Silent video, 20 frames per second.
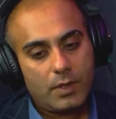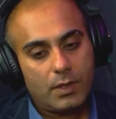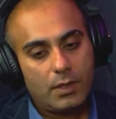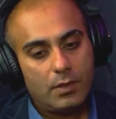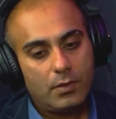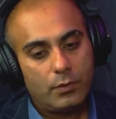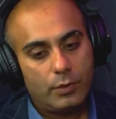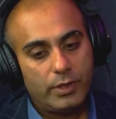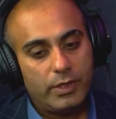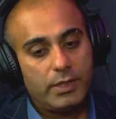
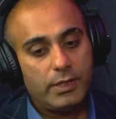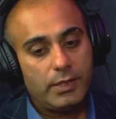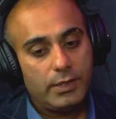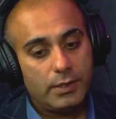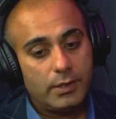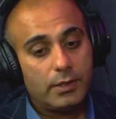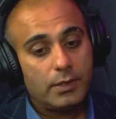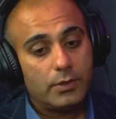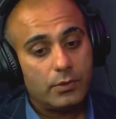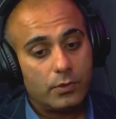really,
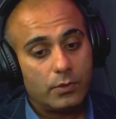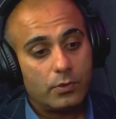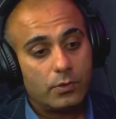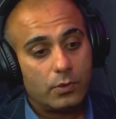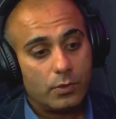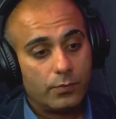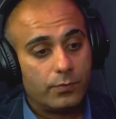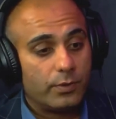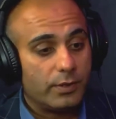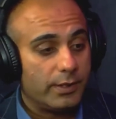
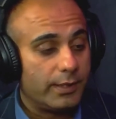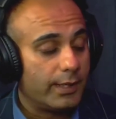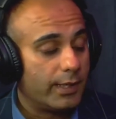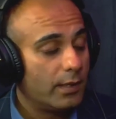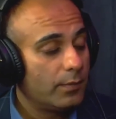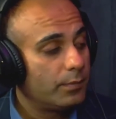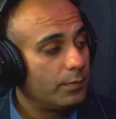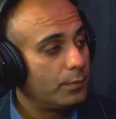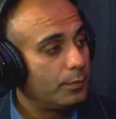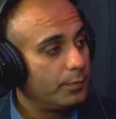hopefully help
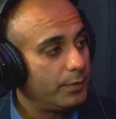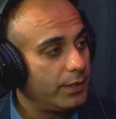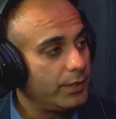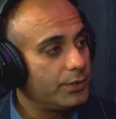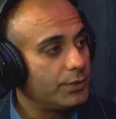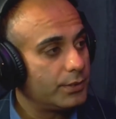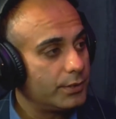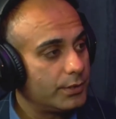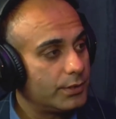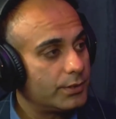
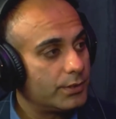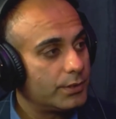patients.